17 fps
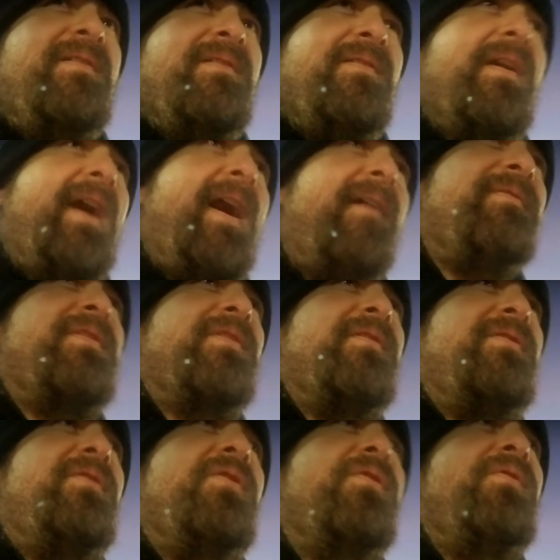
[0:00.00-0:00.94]
You have
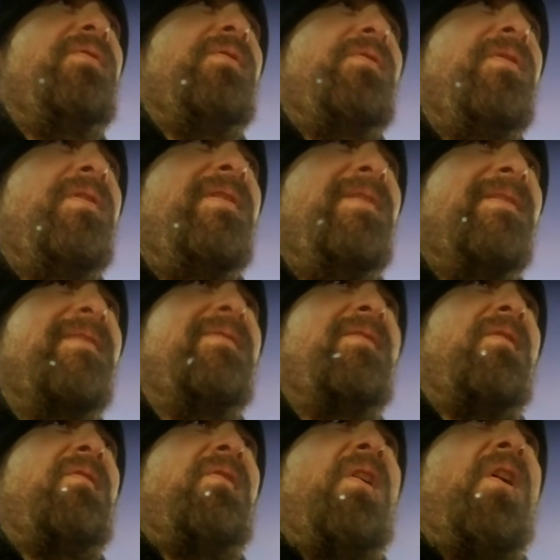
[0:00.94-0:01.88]
to do
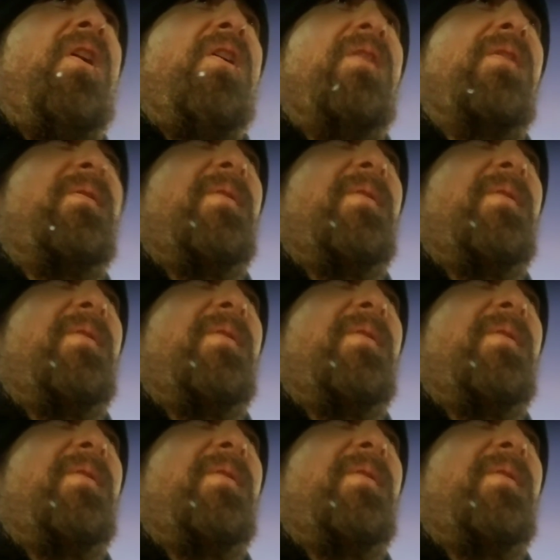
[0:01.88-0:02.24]
the long